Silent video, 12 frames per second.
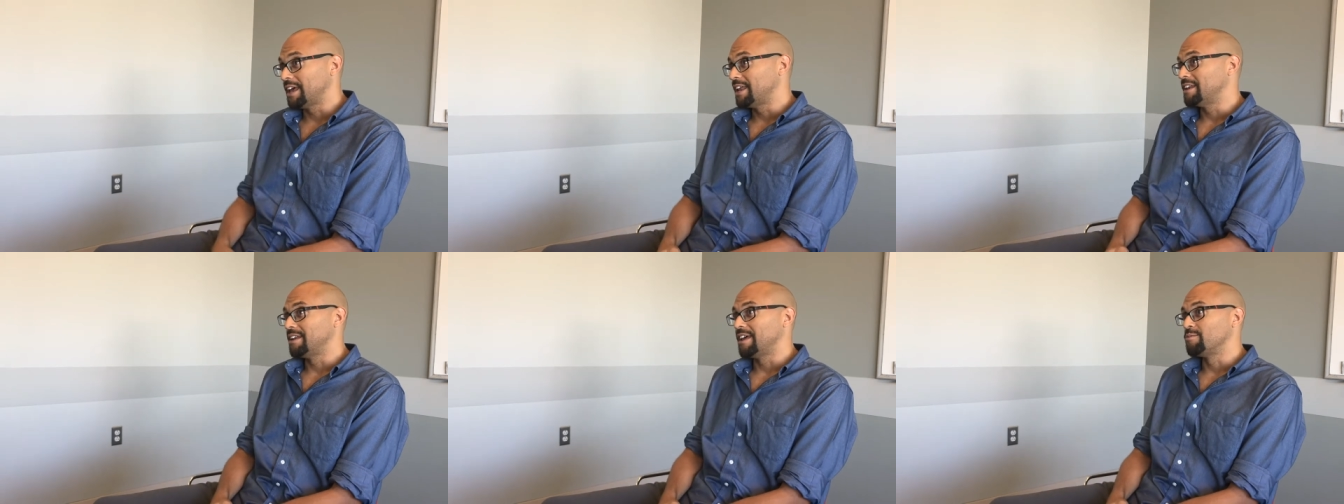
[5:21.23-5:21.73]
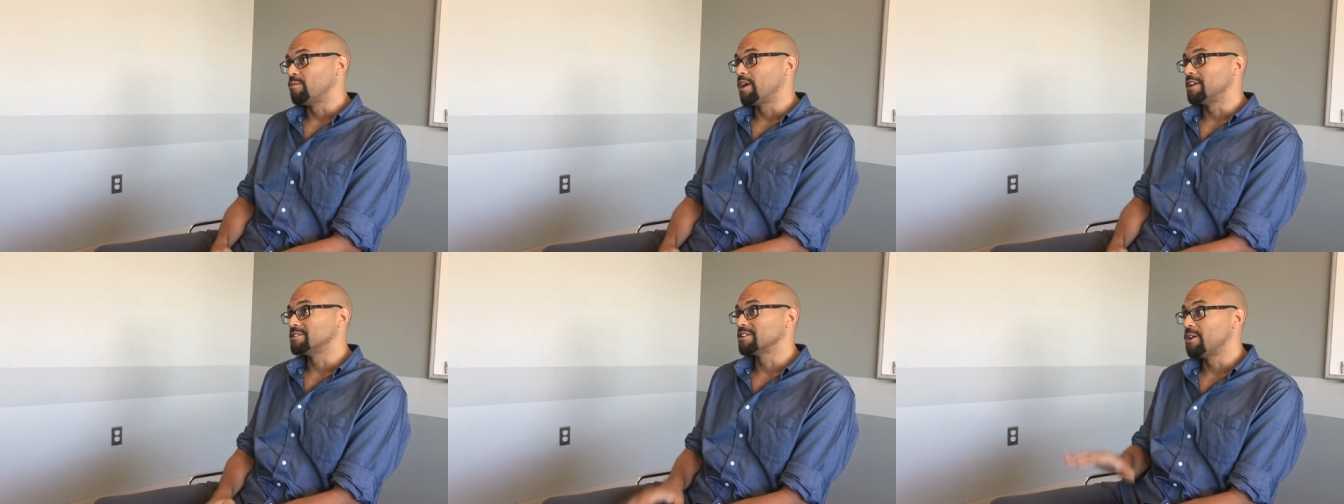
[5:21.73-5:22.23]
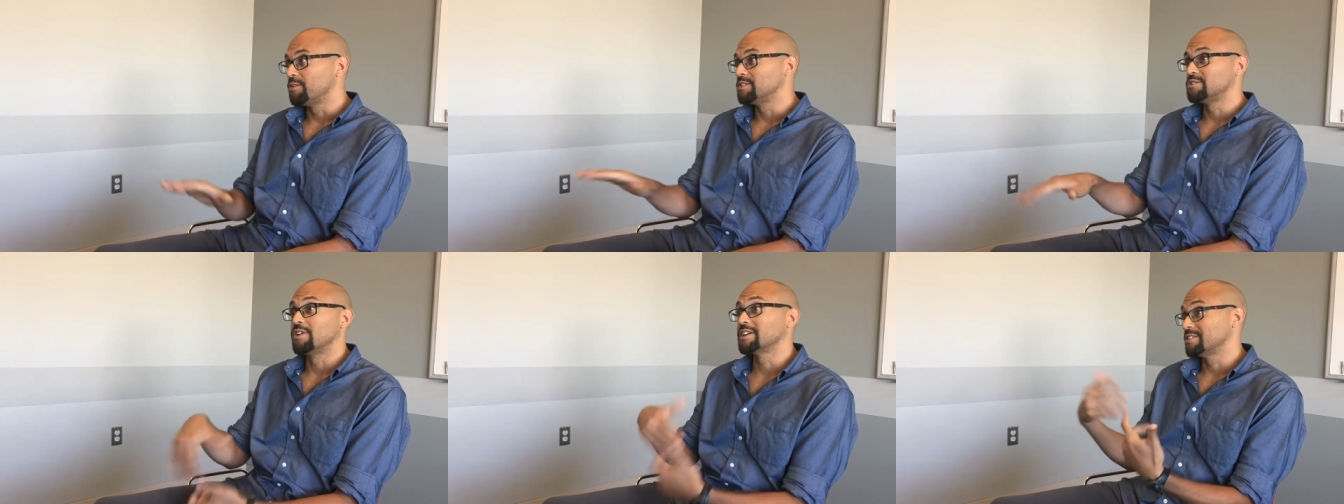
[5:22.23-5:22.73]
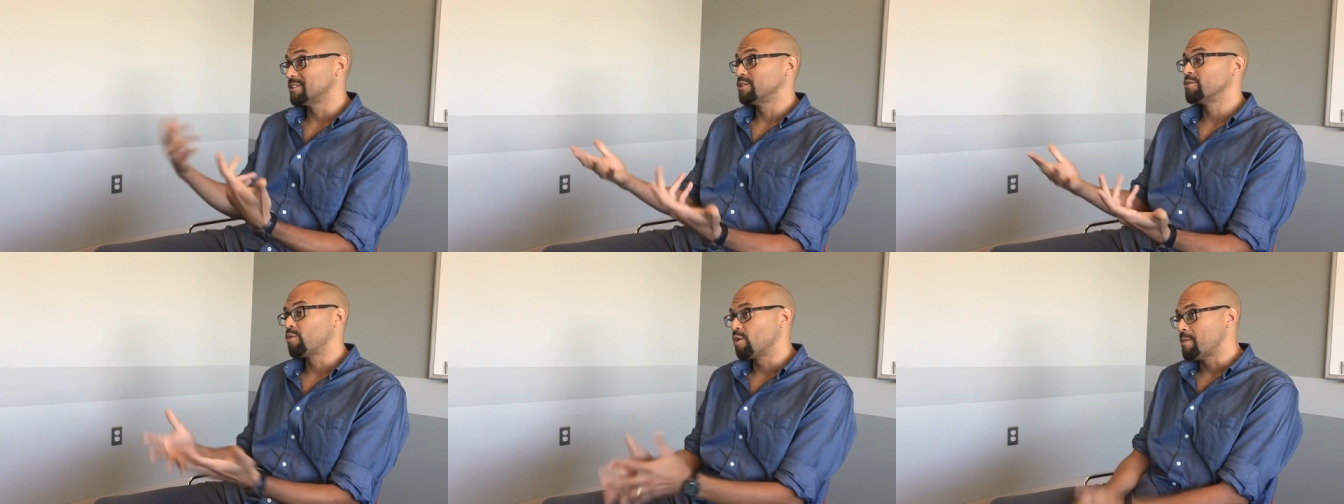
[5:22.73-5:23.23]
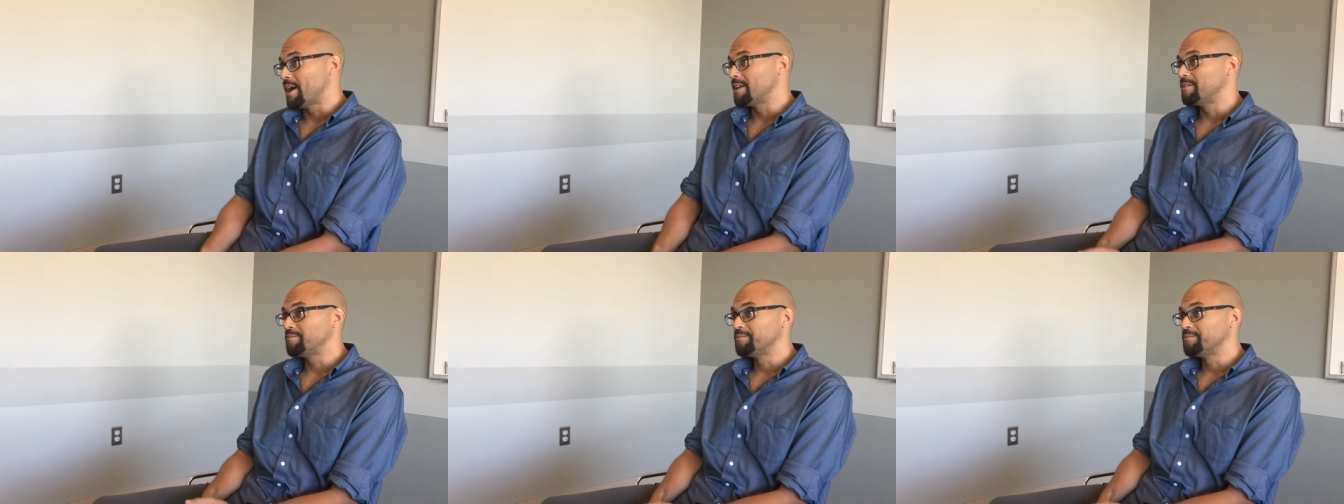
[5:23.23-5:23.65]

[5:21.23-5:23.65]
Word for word: and, and wanted to go in this direction and learn more about it.